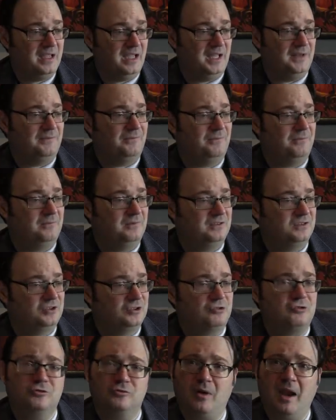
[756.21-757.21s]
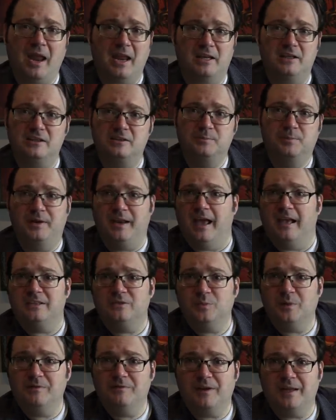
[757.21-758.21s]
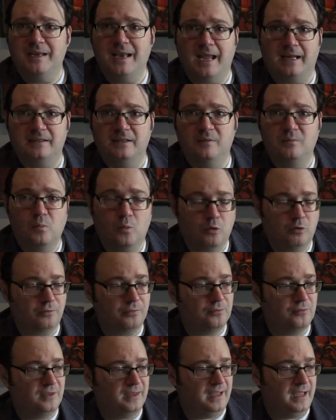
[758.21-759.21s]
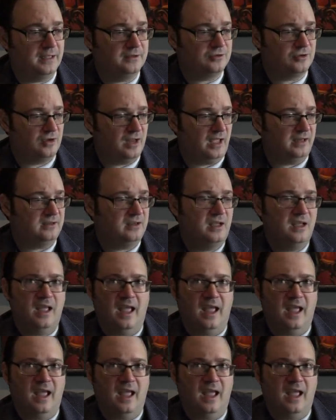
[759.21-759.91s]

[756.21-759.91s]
It strange, but as we've connected more through the internet,